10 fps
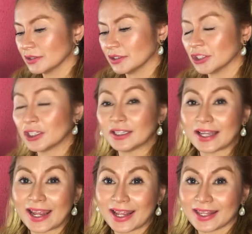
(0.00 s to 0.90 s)
her
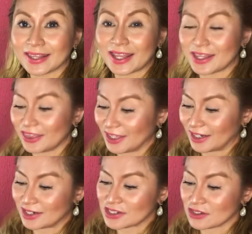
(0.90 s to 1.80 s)
length and the
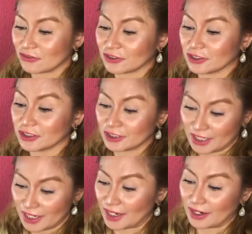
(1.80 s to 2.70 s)
thickness of her
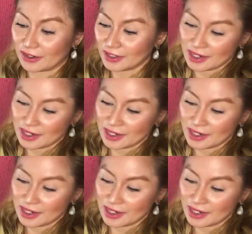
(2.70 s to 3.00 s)
hair